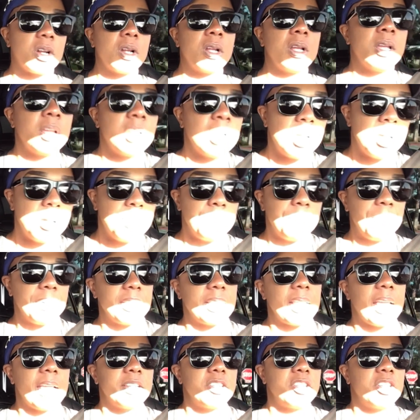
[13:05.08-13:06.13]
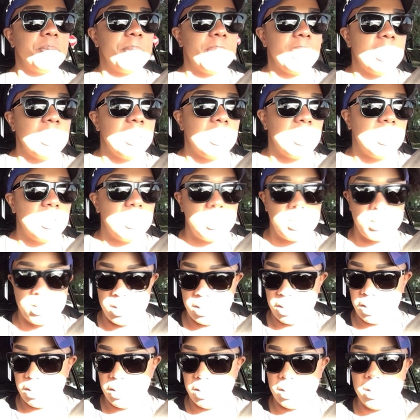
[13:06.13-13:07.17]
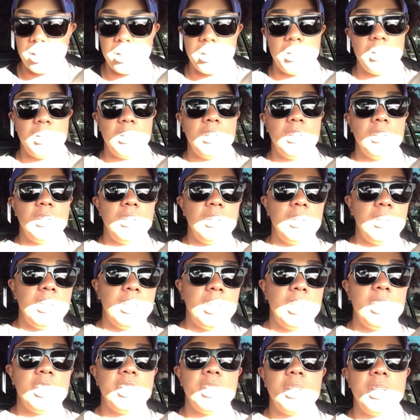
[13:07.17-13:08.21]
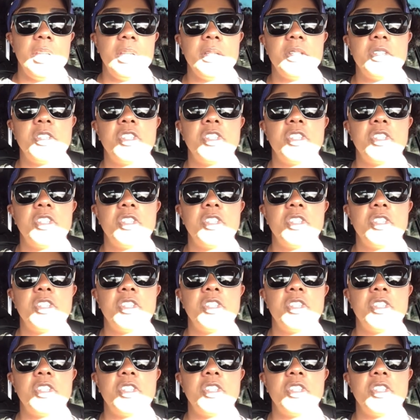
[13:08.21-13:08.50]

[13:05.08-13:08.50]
but that should be it,